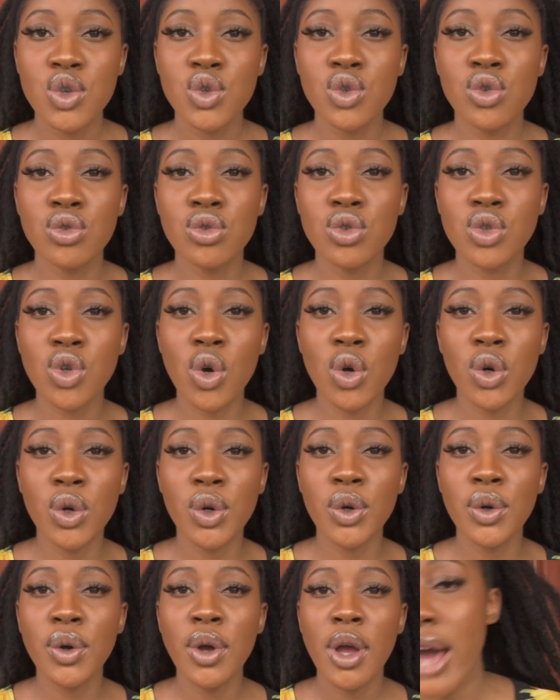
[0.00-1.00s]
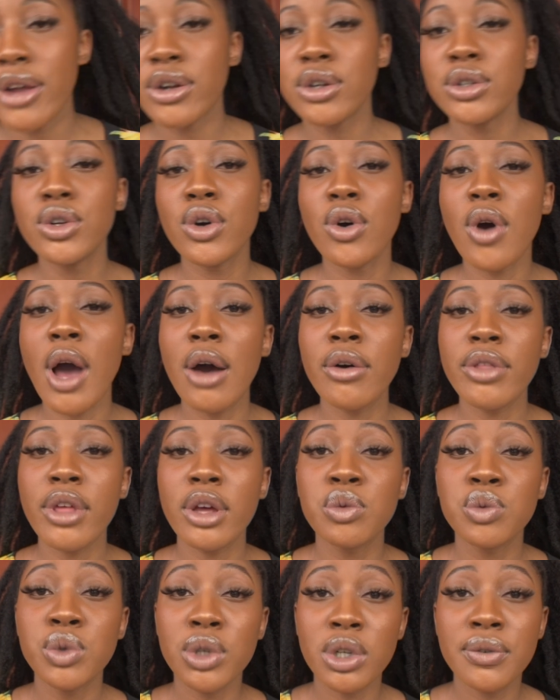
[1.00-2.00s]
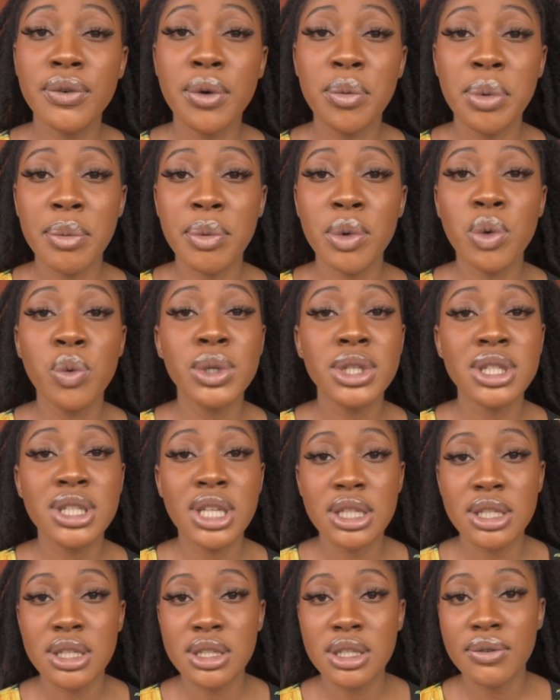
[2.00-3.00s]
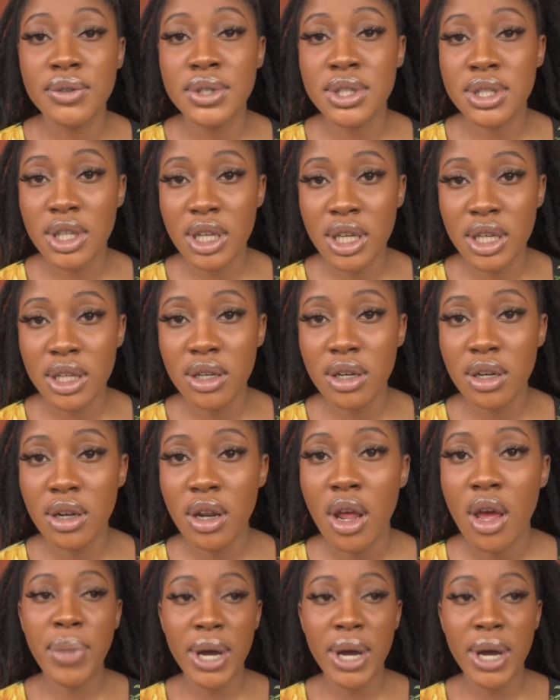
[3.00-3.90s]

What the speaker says: So I don't know how that works for people with sensitive skin,